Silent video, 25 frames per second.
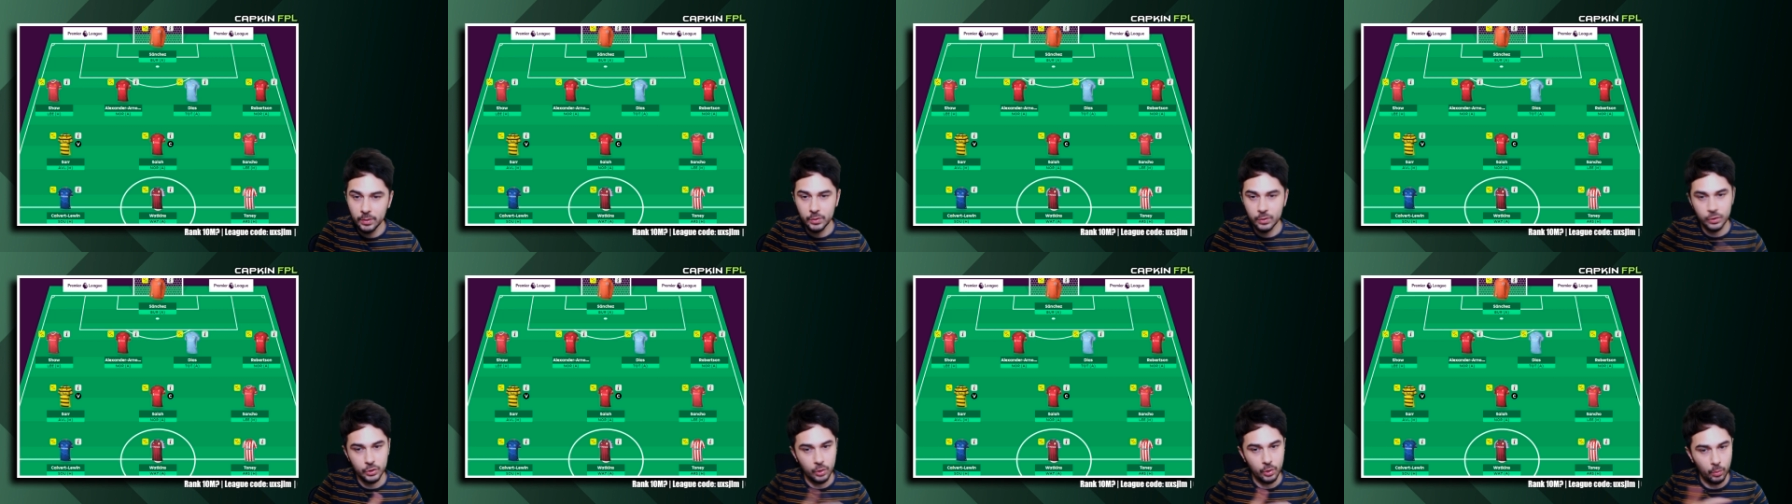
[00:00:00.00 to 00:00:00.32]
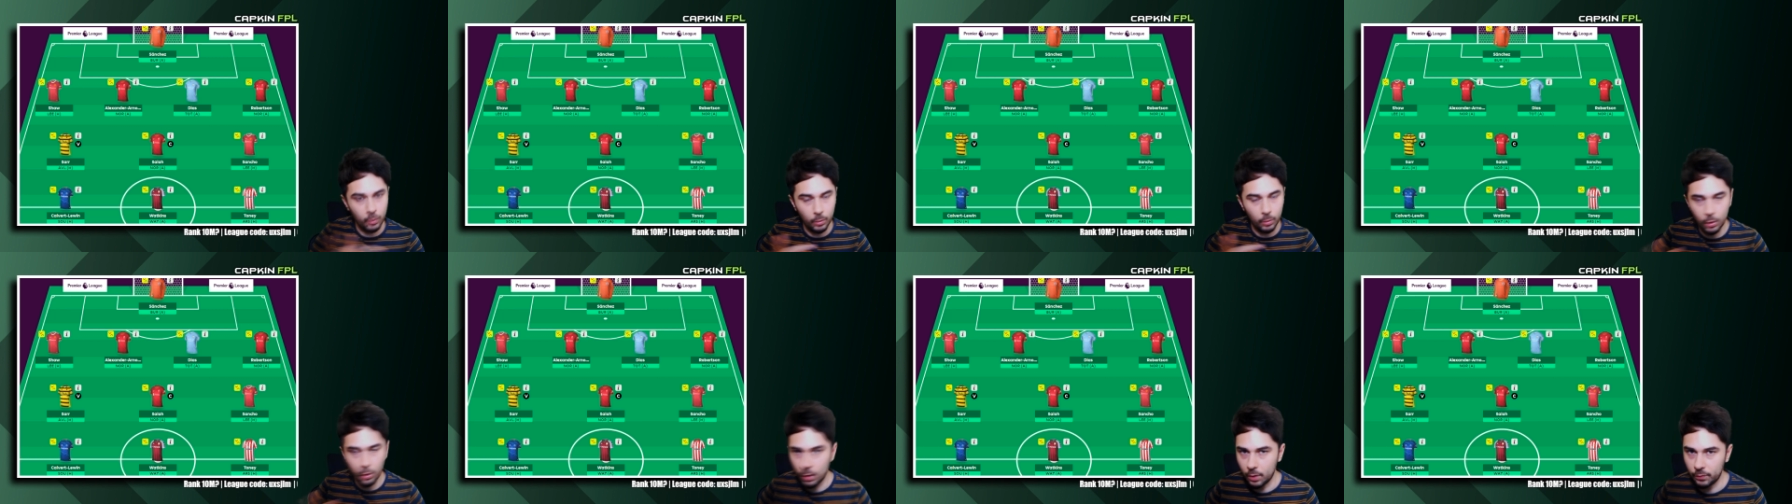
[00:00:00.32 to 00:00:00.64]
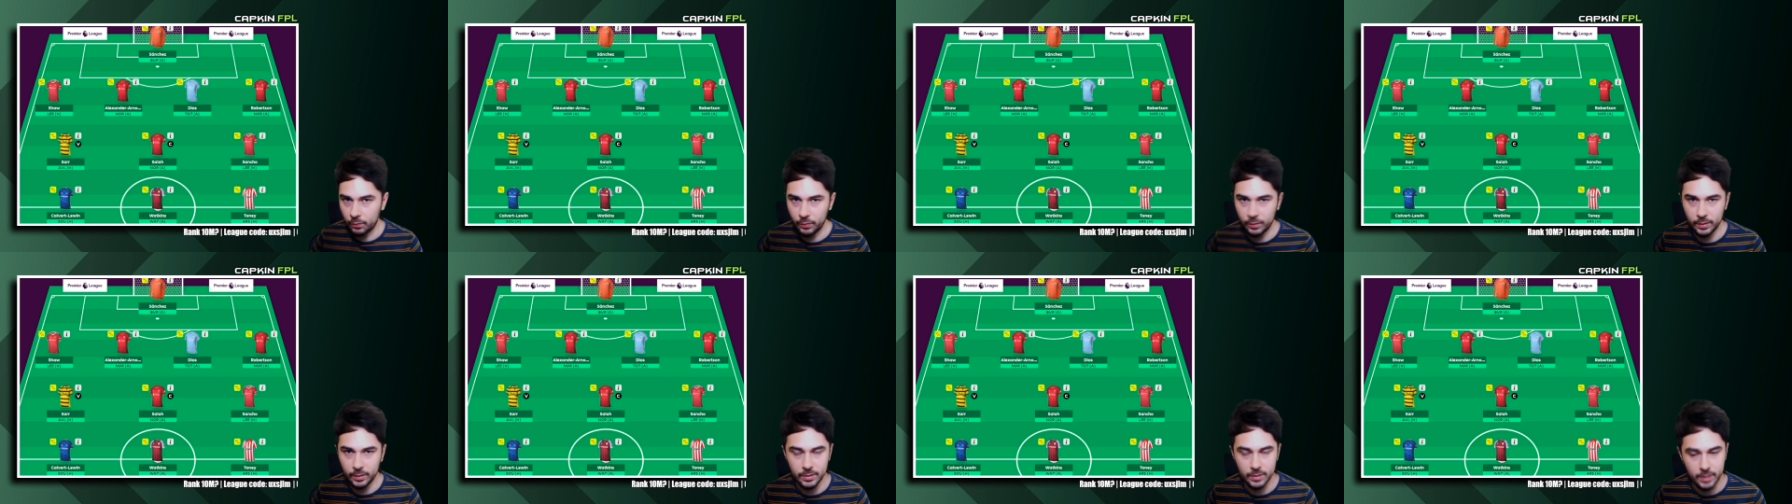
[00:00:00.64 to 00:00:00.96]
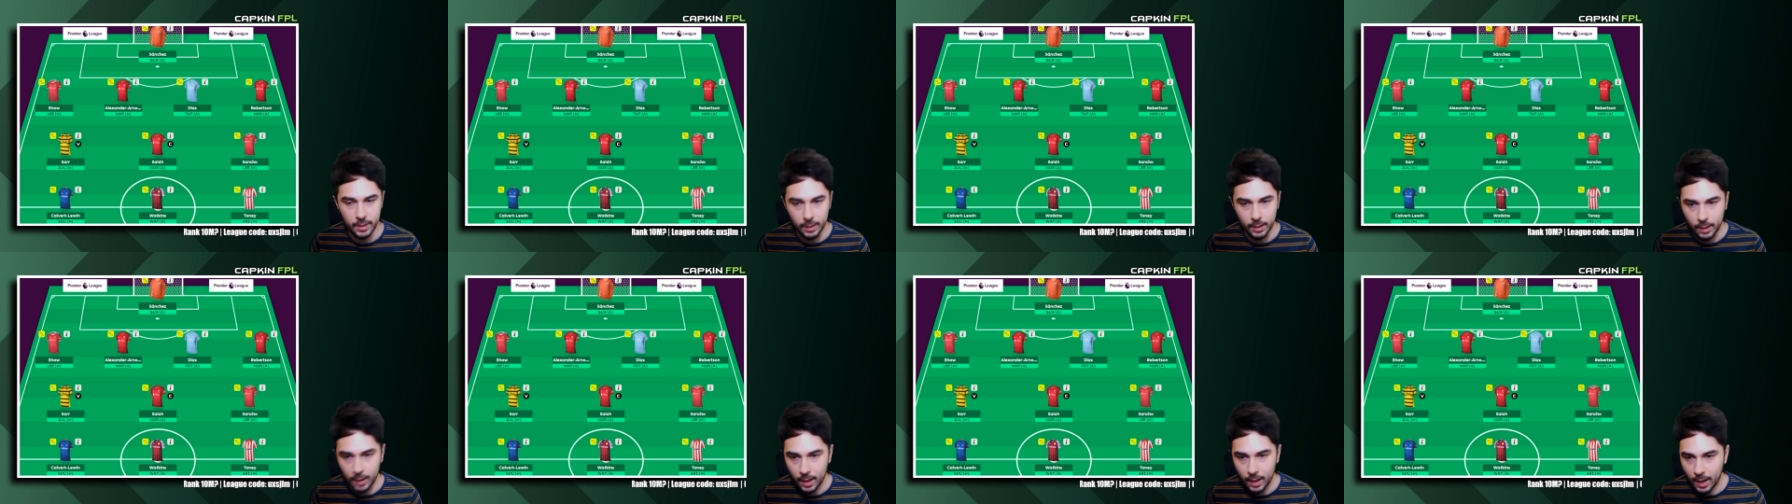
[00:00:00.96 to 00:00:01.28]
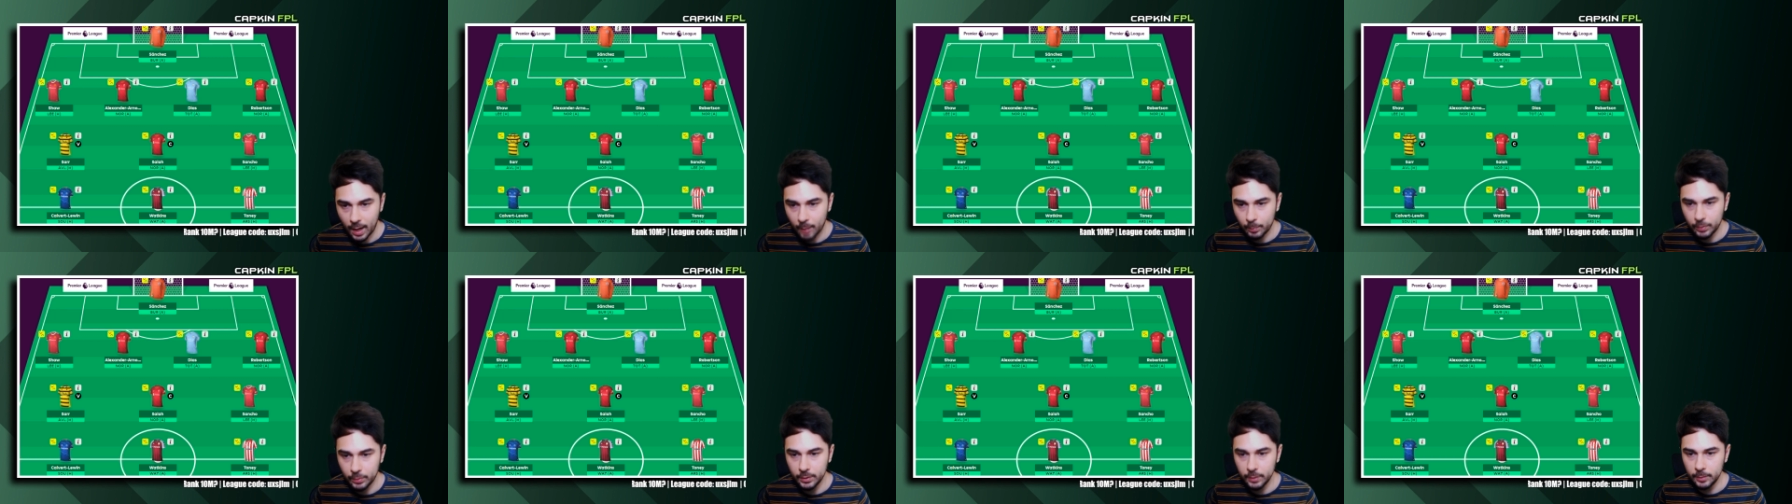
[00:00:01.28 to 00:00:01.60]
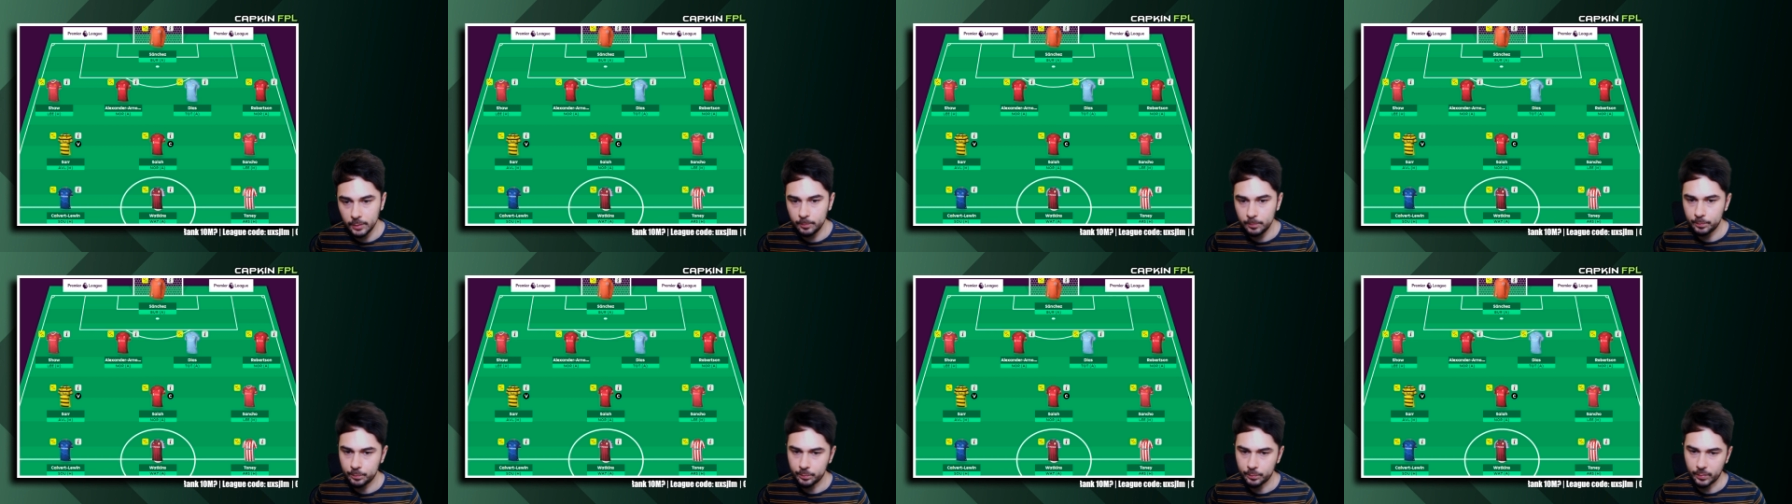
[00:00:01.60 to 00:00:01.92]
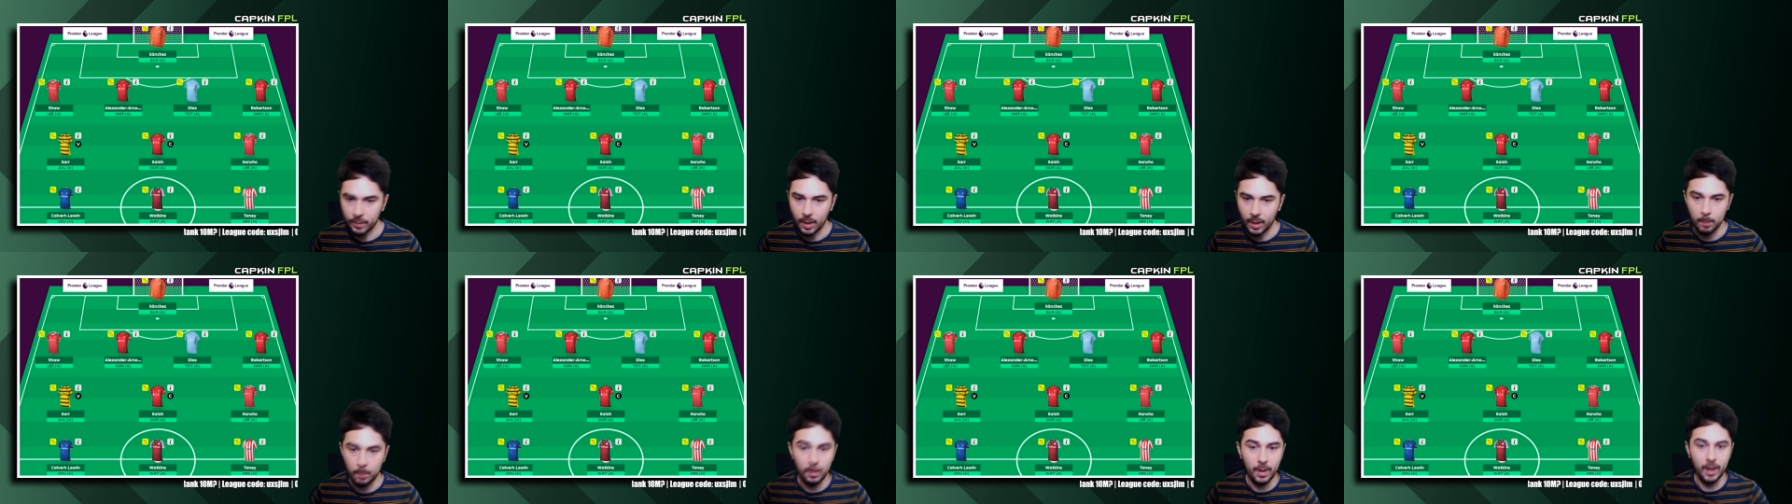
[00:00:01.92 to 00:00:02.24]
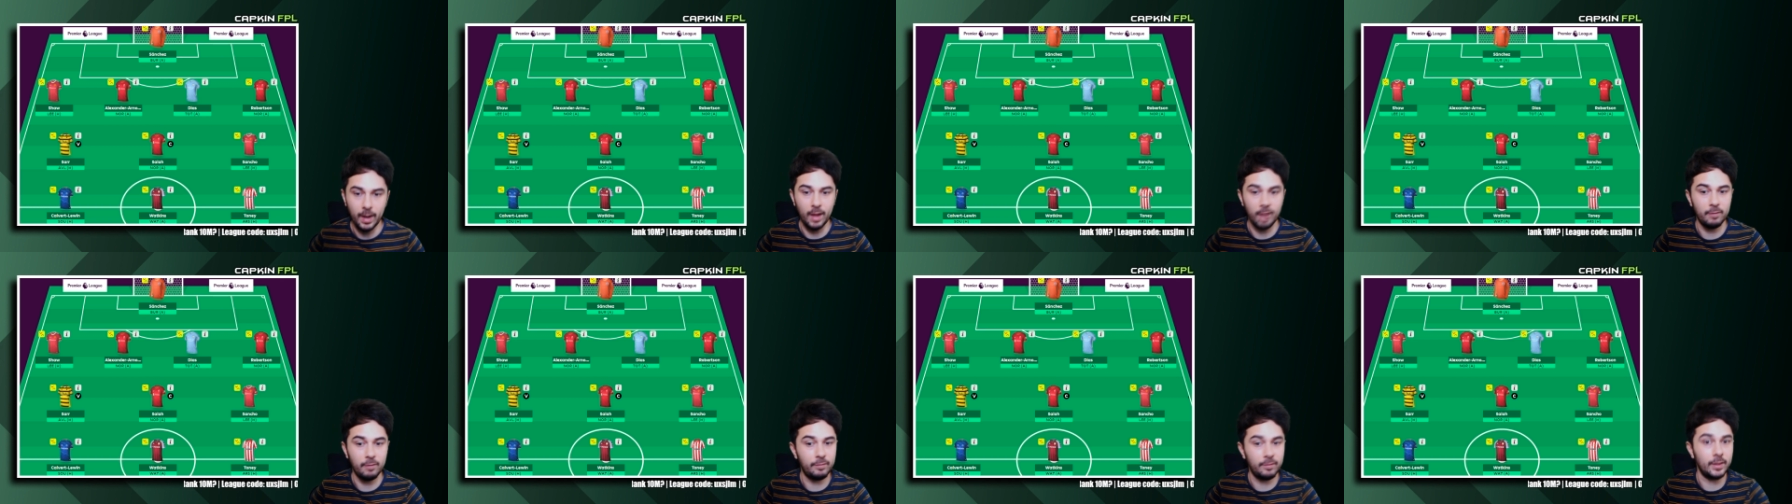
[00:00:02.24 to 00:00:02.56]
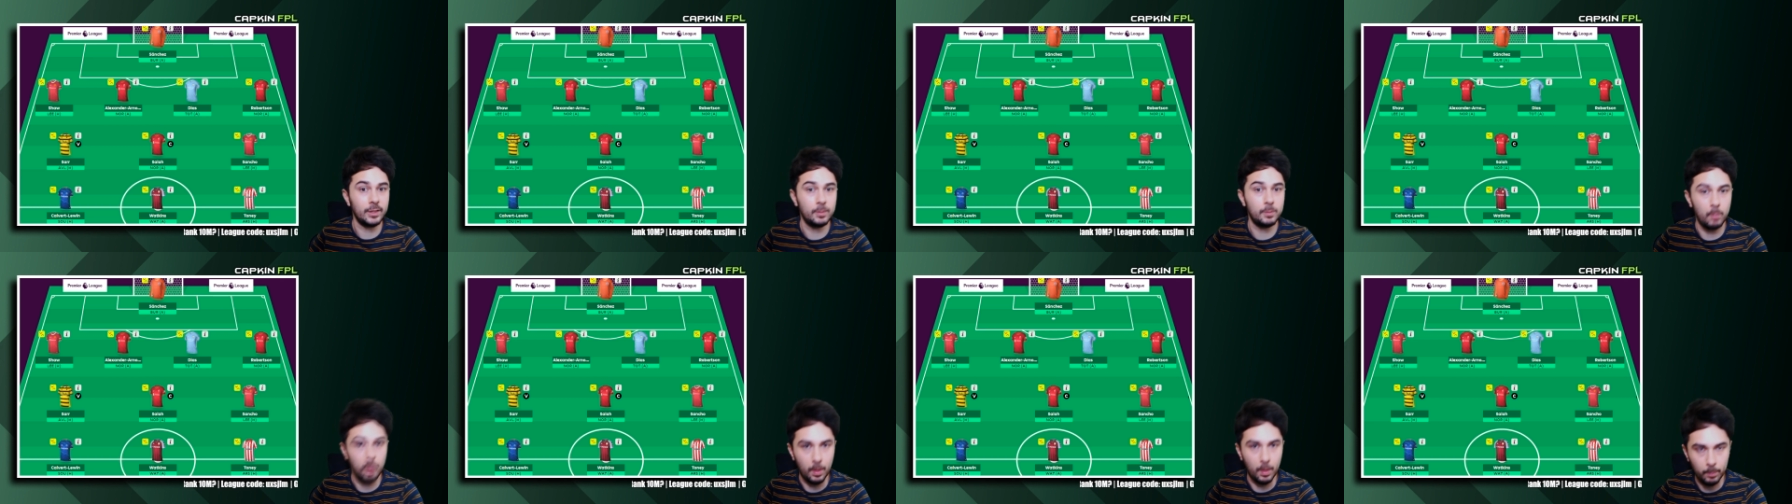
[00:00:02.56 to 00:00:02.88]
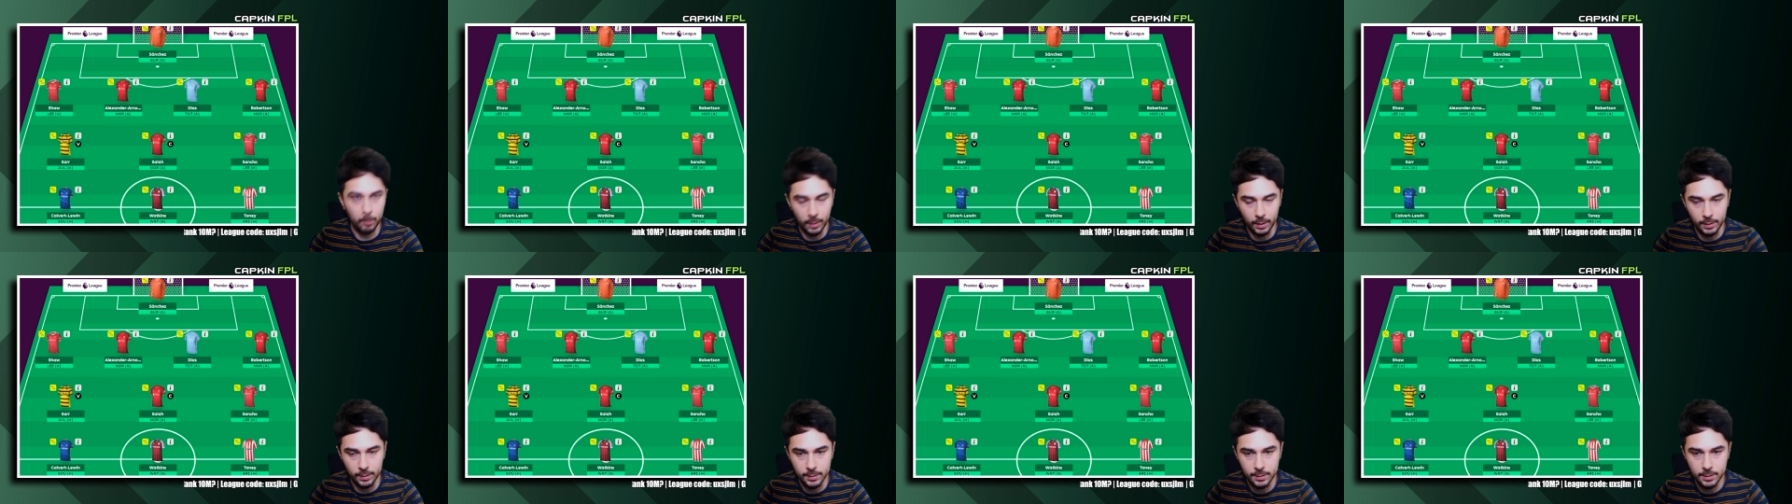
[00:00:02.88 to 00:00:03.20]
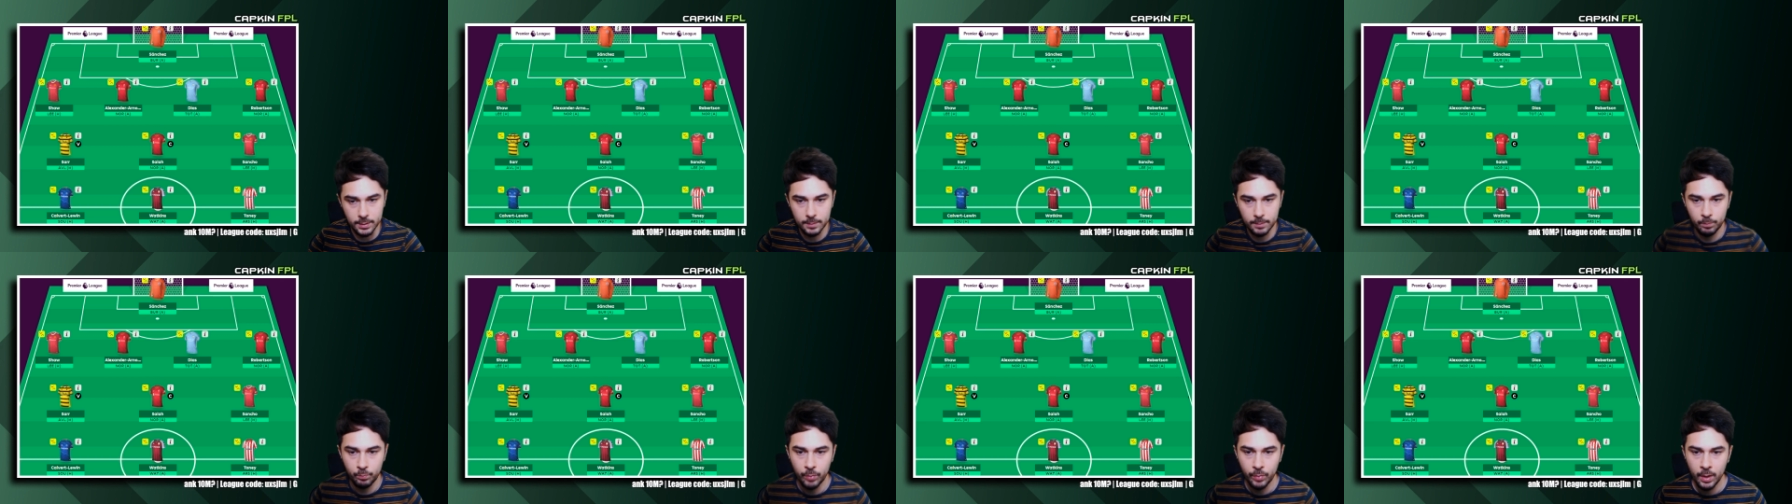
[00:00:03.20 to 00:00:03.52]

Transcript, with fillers: so a lot of things can happen that might affect my players.